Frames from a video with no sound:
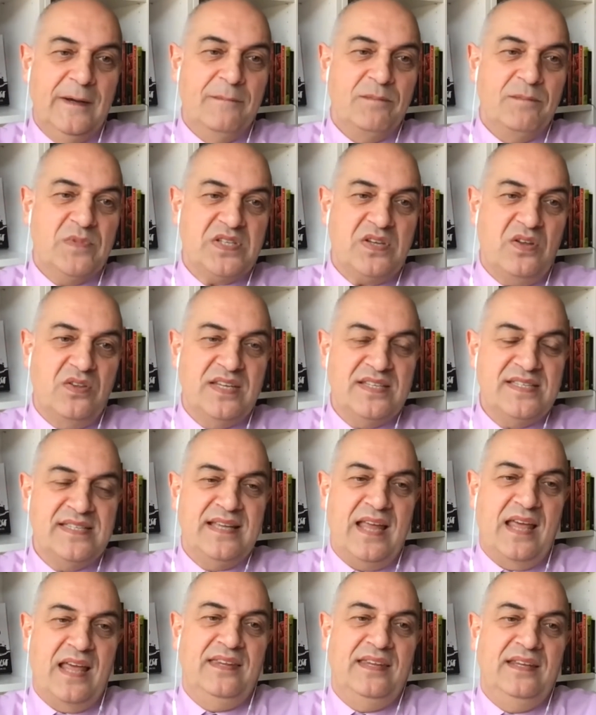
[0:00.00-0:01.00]
So there's
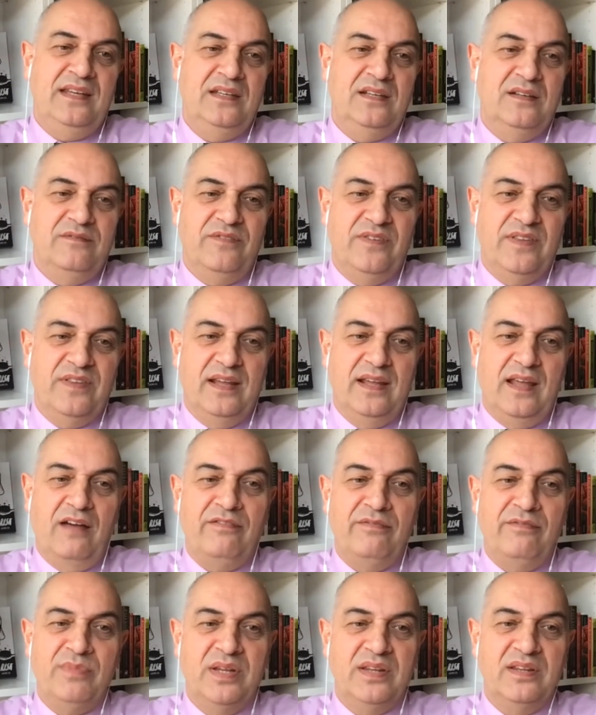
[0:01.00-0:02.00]
nothing in it for the
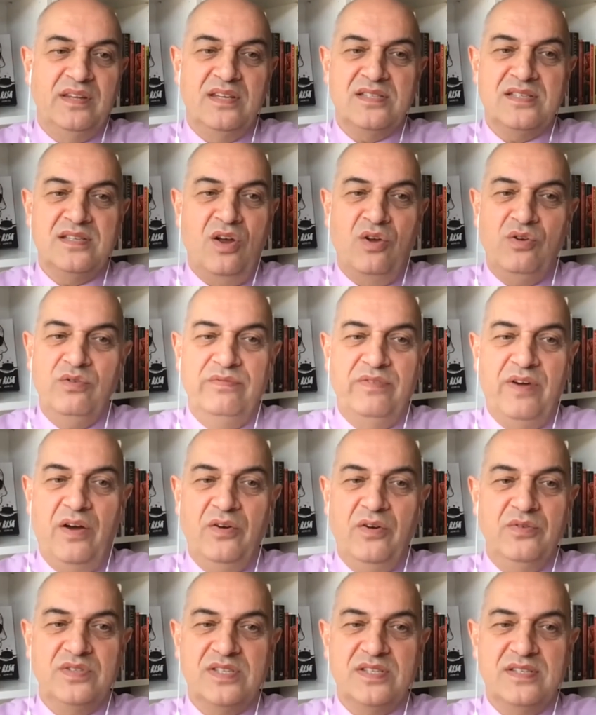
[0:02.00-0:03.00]
government. There's no
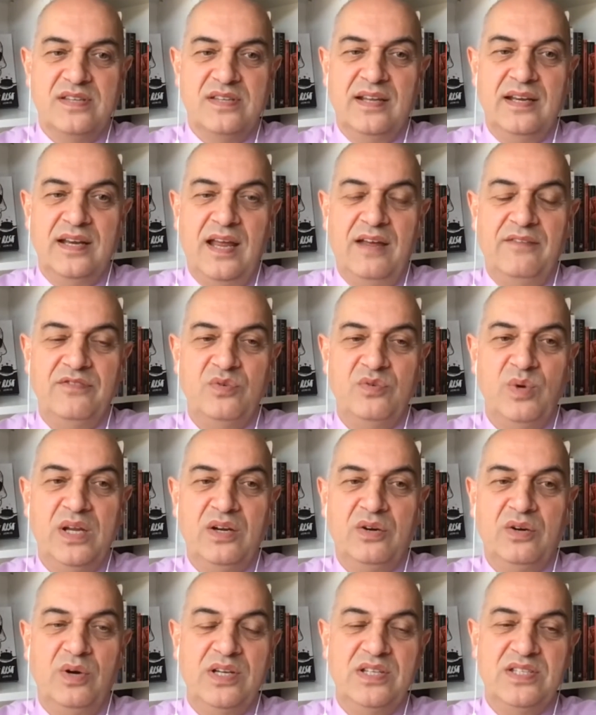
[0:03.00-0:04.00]
votes. They're going to have to
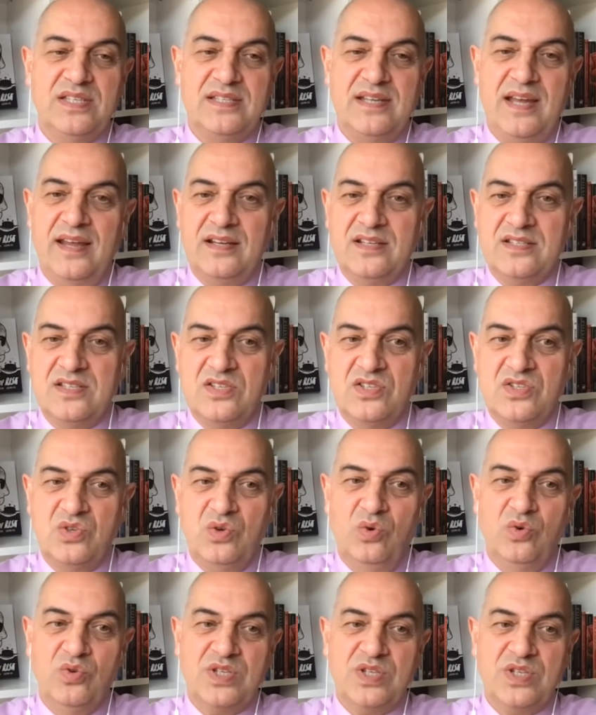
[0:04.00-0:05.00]
increase taxes
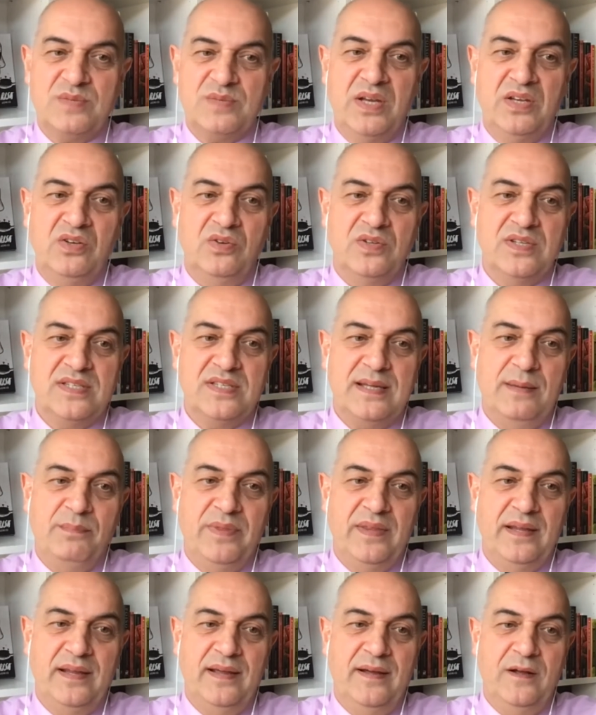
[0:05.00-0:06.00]
or spend on
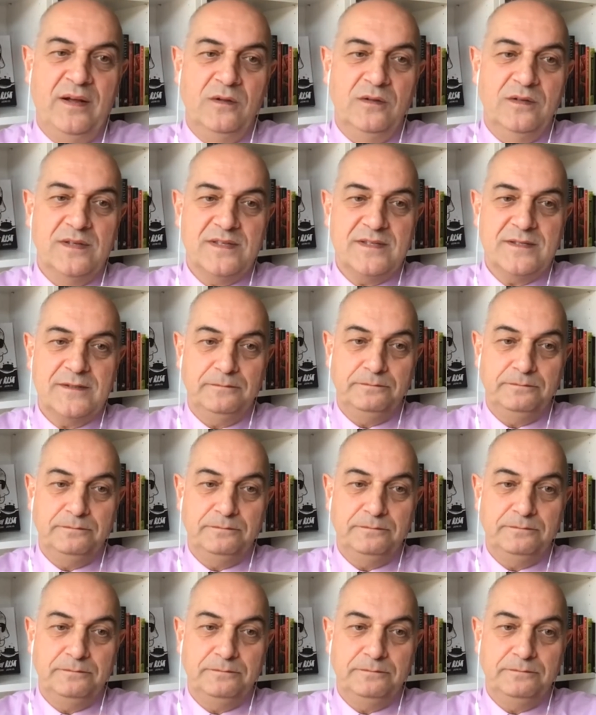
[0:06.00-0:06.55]
something else.